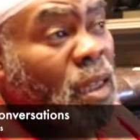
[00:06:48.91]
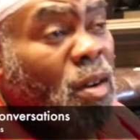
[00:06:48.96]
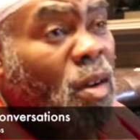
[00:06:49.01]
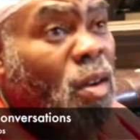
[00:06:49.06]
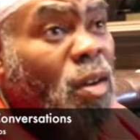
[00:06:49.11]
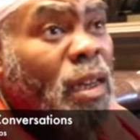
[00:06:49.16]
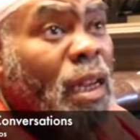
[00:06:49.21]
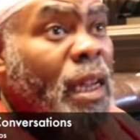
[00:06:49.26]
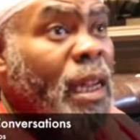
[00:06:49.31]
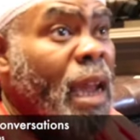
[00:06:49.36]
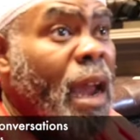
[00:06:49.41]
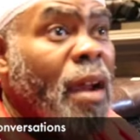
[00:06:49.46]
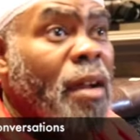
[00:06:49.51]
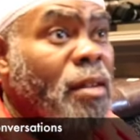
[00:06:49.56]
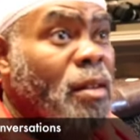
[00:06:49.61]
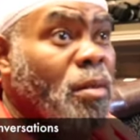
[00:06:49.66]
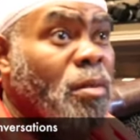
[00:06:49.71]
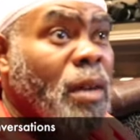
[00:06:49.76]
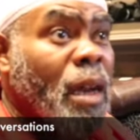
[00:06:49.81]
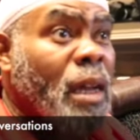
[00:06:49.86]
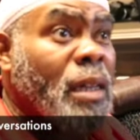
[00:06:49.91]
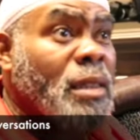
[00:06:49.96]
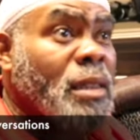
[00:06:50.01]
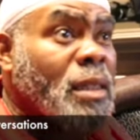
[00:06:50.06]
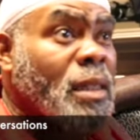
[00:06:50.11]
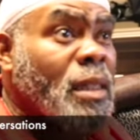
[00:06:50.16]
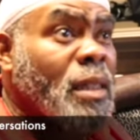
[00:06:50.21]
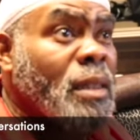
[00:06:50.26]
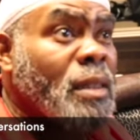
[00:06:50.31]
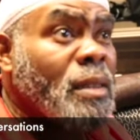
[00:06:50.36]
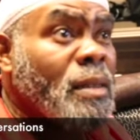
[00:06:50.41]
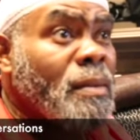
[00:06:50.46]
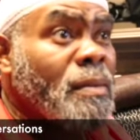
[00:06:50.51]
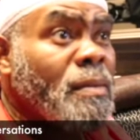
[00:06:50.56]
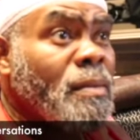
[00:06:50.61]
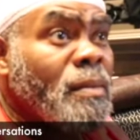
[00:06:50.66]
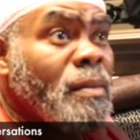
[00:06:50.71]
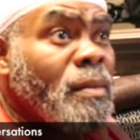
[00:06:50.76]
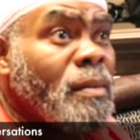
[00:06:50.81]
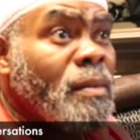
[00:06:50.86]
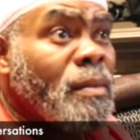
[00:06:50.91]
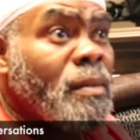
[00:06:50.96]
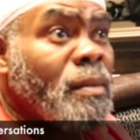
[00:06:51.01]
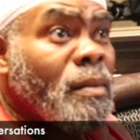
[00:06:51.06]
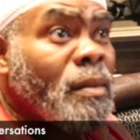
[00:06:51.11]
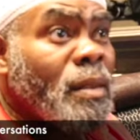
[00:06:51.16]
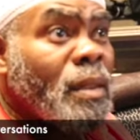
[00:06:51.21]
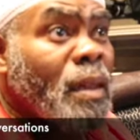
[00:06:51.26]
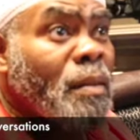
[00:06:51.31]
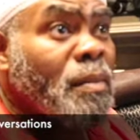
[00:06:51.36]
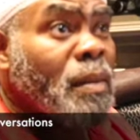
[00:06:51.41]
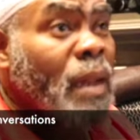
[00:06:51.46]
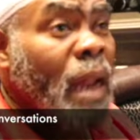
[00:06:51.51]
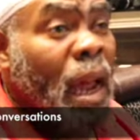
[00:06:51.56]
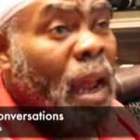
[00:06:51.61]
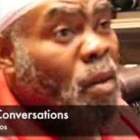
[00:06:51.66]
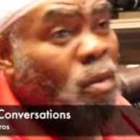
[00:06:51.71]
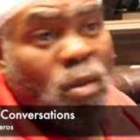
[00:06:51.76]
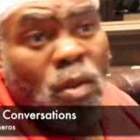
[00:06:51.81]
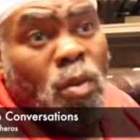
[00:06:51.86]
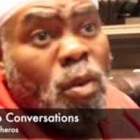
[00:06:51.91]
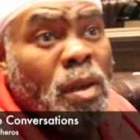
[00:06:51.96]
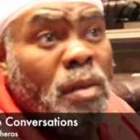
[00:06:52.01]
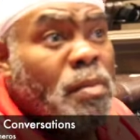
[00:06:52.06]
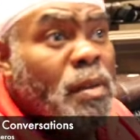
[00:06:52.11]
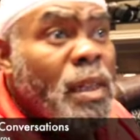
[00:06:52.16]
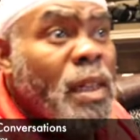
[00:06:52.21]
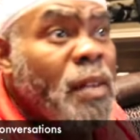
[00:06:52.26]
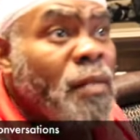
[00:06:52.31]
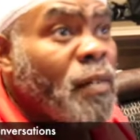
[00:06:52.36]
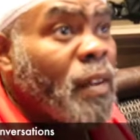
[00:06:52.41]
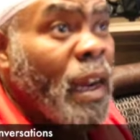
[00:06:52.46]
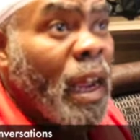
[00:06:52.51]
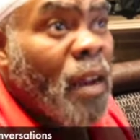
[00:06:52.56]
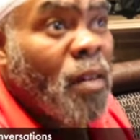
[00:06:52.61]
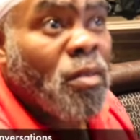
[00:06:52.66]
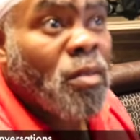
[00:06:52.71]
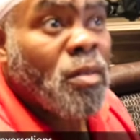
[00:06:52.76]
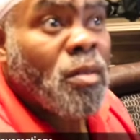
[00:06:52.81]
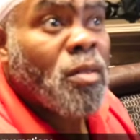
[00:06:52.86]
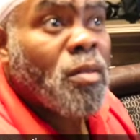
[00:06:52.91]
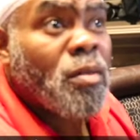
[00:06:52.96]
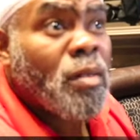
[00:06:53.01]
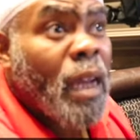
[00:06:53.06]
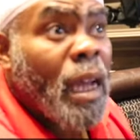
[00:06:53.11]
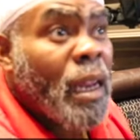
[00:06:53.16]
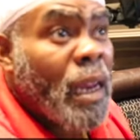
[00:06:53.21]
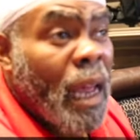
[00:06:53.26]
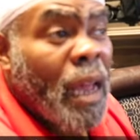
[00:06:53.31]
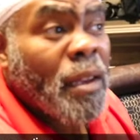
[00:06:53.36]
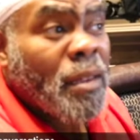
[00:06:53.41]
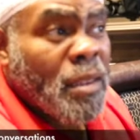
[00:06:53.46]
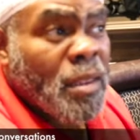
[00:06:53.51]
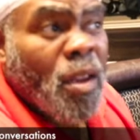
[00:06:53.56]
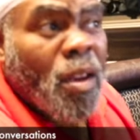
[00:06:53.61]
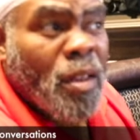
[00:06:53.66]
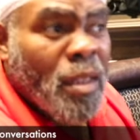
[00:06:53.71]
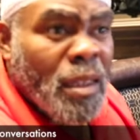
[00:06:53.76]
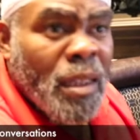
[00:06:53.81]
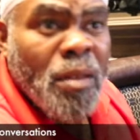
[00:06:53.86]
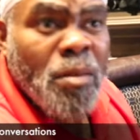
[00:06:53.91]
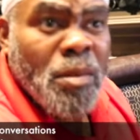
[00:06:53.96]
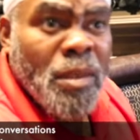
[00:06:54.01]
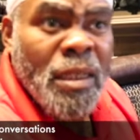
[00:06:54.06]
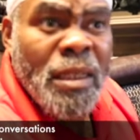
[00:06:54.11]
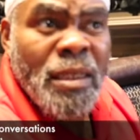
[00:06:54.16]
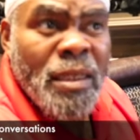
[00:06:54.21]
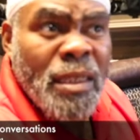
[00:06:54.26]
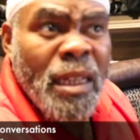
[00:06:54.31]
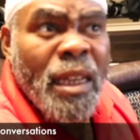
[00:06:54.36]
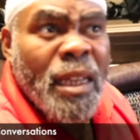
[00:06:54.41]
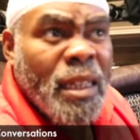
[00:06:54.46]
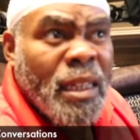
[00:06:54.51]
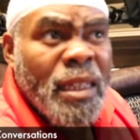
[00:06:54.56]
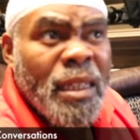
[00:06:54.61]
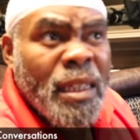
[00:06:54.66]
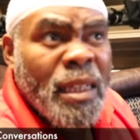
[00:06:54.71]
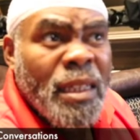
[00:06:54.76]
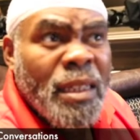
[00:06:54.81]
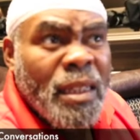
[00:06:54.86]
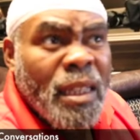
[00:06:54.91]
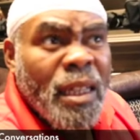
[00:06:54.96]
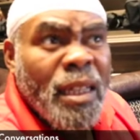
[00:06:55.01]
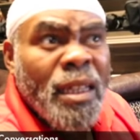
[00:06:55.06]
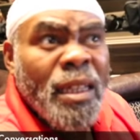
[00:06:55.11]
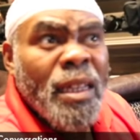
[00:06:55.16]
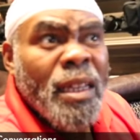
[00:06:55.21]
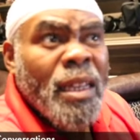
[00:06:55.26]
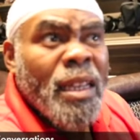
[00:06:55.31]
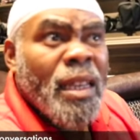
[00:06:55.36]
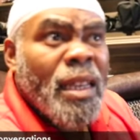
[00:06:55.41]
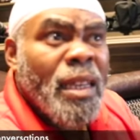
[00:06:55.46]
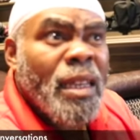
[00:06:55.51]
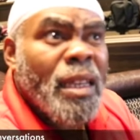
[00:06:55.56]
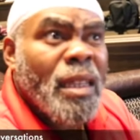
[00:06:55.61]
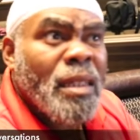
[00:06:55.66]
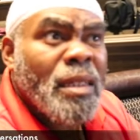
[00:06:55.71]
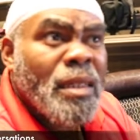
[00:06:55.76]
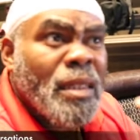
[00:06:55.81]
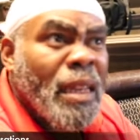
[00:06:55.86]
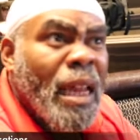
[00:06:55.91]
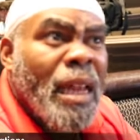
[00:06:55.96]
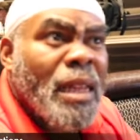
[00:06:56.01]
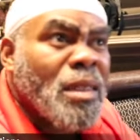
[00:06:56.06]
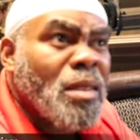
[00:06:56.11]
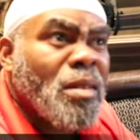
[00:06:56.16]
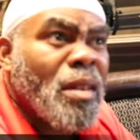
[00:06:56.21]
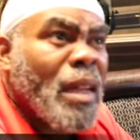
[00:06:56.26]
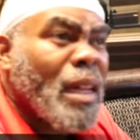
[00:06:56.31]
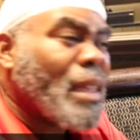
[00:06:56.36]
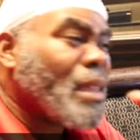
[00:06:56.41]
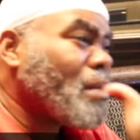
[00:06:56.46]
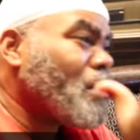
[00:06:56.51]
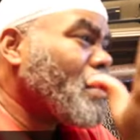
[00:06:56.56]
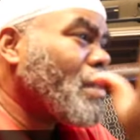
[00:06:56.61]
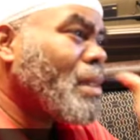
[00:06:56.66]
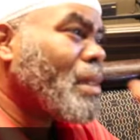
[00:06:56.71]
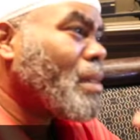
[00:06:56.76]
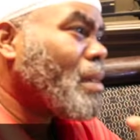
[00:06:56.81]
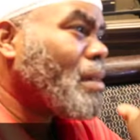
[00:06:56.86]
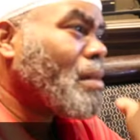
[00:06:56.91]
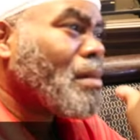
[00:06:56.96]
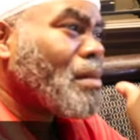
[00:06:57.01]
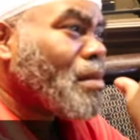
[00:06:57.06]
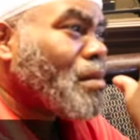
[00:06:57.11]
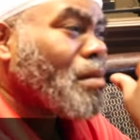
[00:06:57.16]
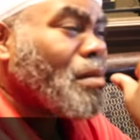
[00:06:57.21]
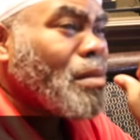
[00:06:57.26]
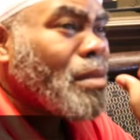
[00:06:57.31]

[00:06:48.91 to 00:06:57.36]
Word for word: Called that character when I was a kid. I mean, I don't know what he believed in. I don't know. I, I saw the thing with the taking the knee thing and the national anthem and things.